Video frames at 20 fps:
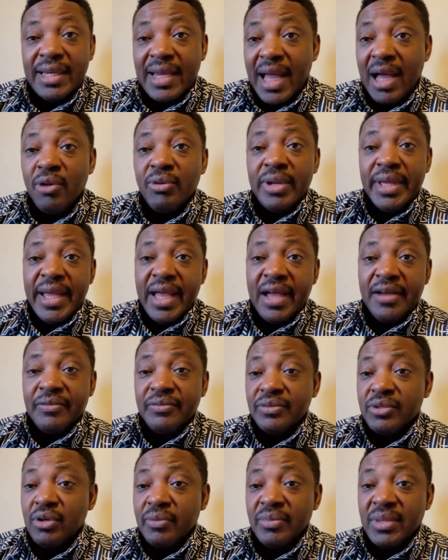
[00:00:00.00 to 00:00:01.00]
Now they
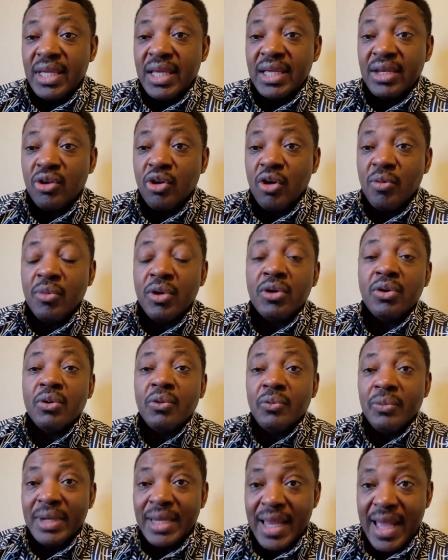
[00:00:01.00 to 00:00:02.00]
have something in
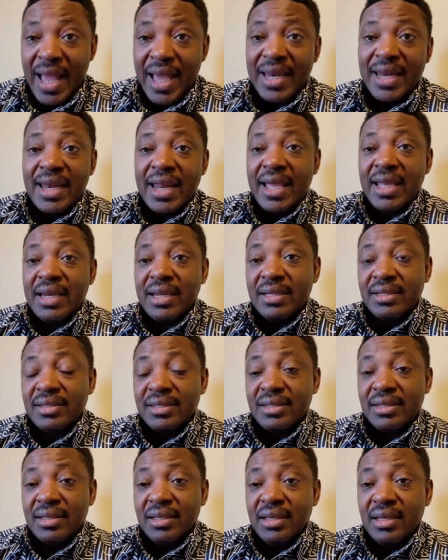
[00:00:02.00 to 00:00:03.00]
common with the
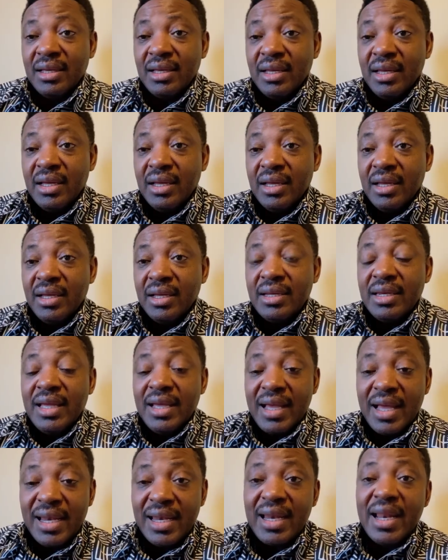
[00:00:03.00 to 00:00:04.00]
hardliners.
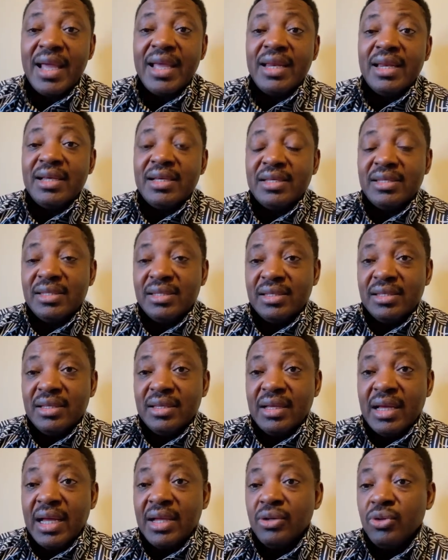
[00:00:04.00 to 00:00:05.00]
The
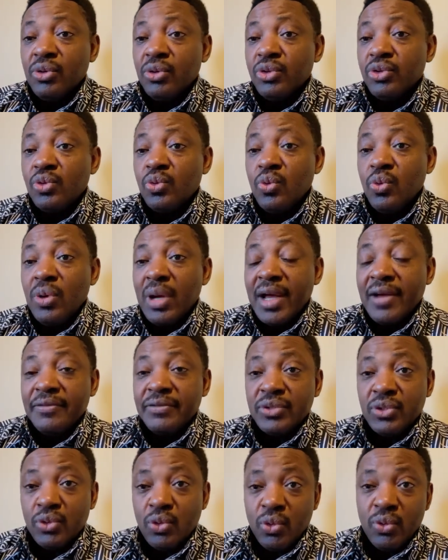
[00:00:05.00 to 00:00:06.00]
hardliners and those who
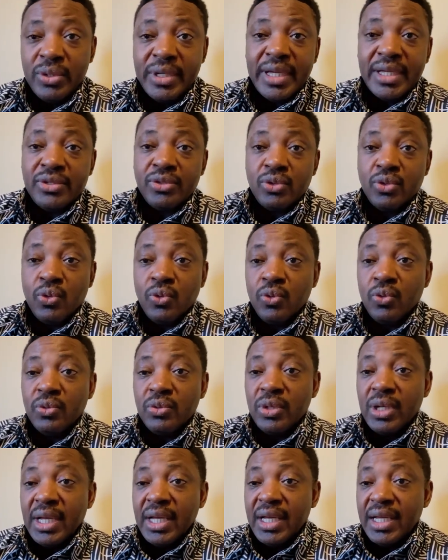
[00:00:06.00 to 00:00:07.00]
have sold their
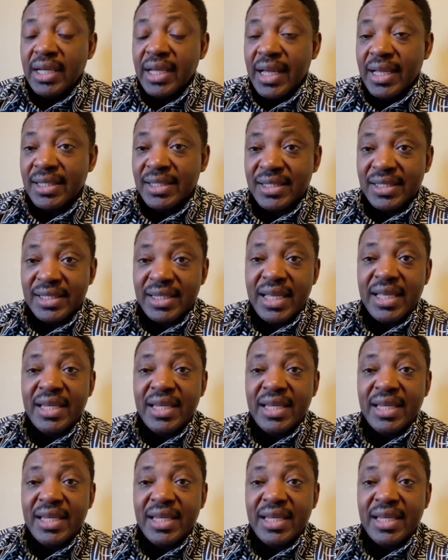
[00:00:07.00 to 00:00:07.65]
soul and